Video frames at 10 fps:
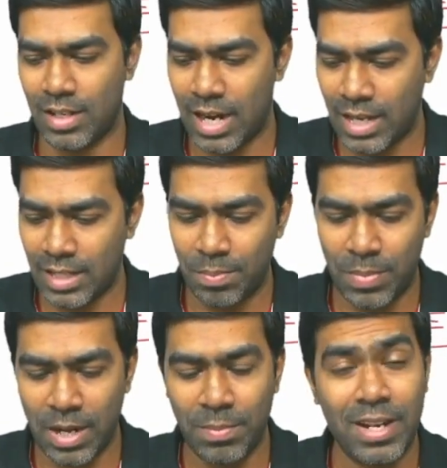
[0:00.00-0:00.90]
at the
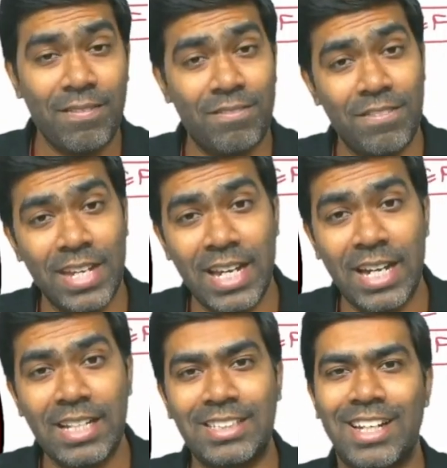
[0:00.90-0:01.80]
pulmonary
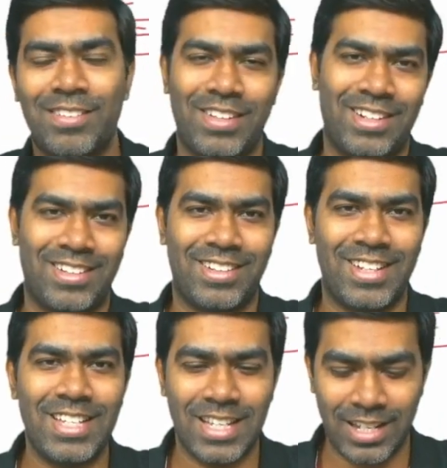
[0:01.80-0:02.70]
venous level
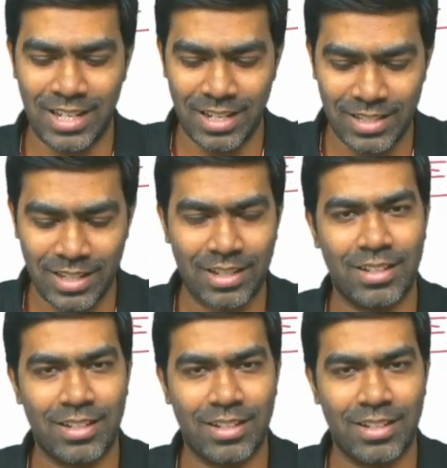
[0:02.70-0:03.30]
is increasing.